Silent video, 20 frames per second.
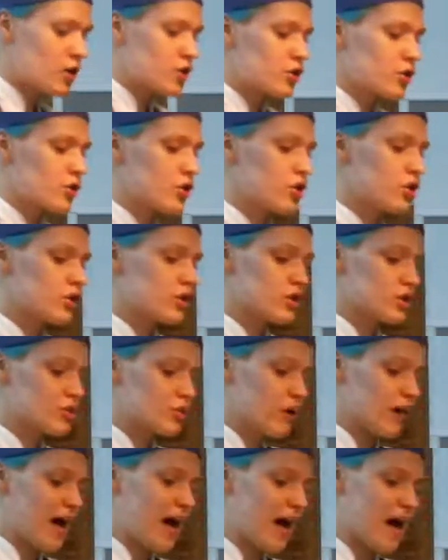So you just
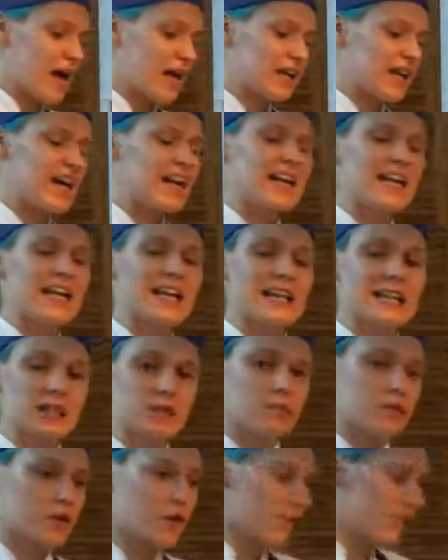want to add a
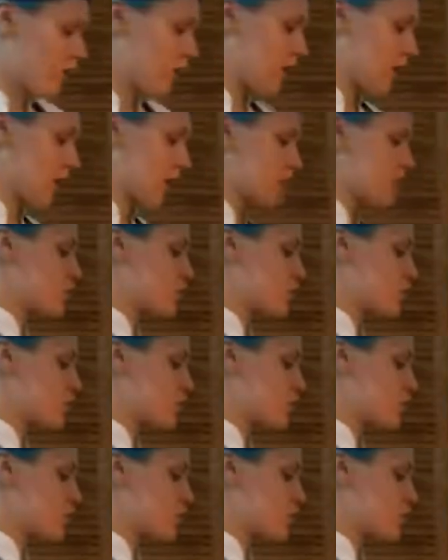little bit of color.